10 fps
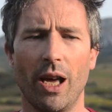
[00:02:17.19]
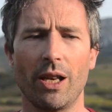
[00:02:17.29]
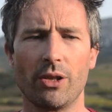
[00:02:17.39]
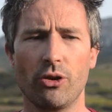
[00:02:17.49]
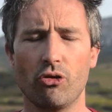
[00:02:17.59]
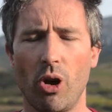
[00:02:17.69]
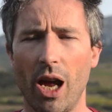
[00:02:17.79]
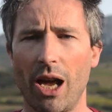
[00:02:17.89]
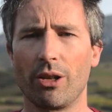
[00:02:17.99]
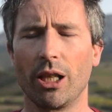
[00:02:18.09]
and to dry
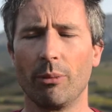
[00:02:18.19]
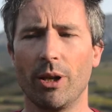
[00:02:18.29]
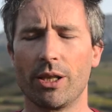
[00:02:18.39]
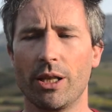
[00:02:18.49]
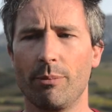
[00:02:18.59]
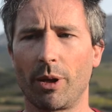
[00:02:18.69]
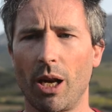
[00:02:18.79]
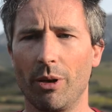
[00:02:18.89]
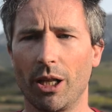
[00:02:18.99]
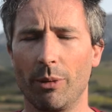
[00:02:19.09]
out a little bit and to
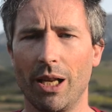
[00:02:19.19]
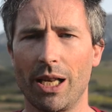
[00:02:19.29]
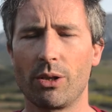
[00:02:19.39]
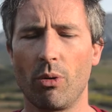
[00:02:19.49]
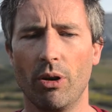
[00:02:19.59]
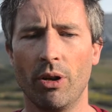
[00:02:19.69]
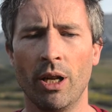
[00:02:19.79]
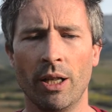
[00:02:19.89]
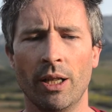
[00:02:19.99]
become a little bit less swollen.